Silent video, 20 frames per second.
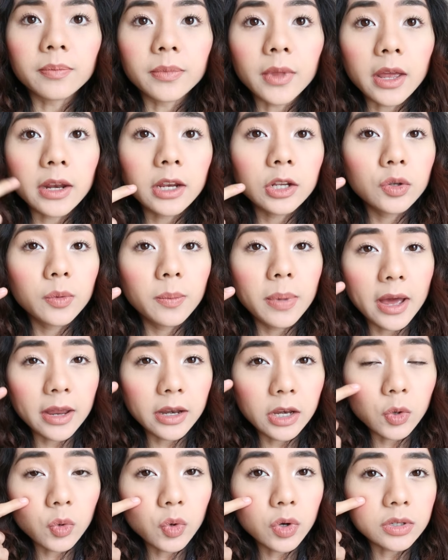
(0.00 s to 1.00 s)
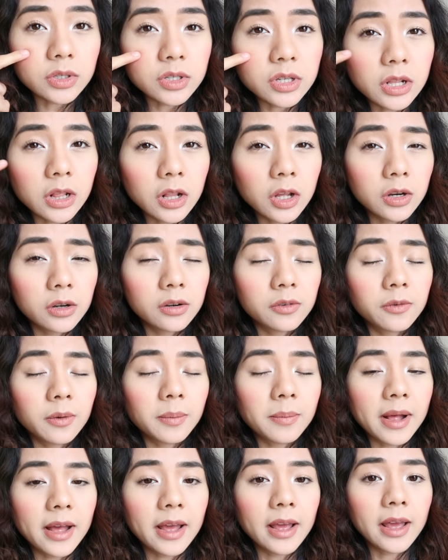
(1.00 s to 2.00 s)
um, I need to buy new concealer
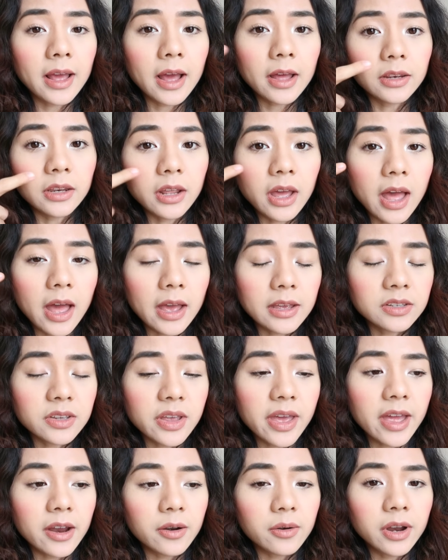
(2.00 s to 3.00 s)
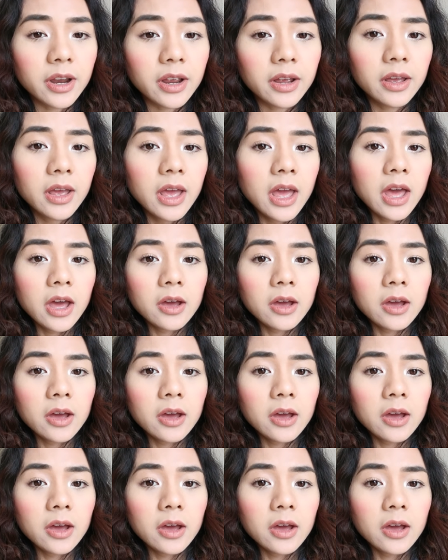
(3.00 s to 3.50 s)
for my under eyes area.